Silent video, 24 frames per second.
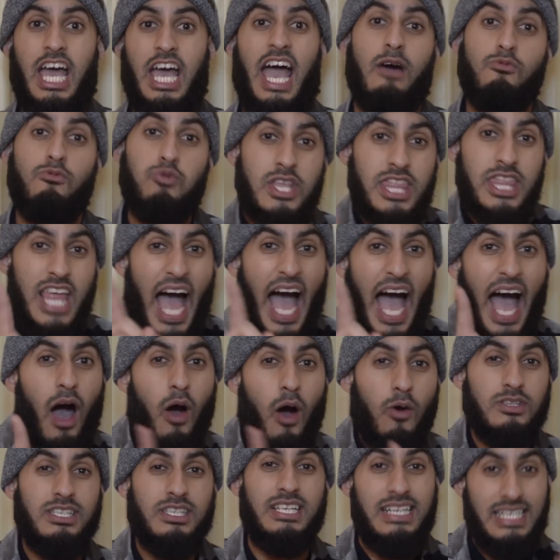
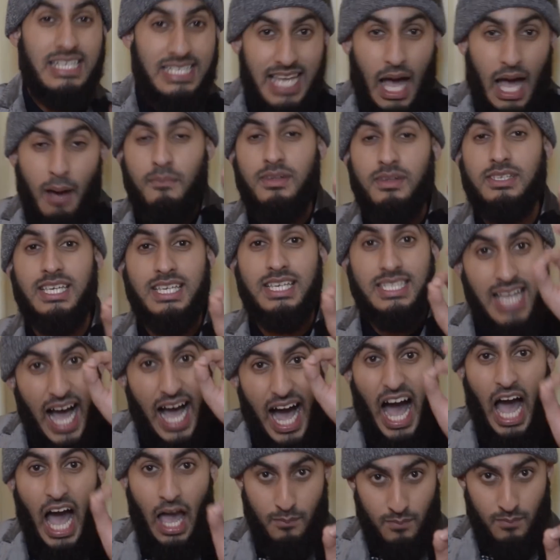without damaging the
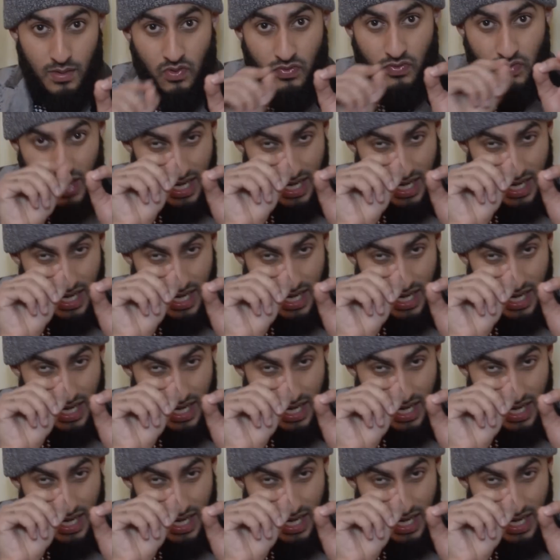hymen,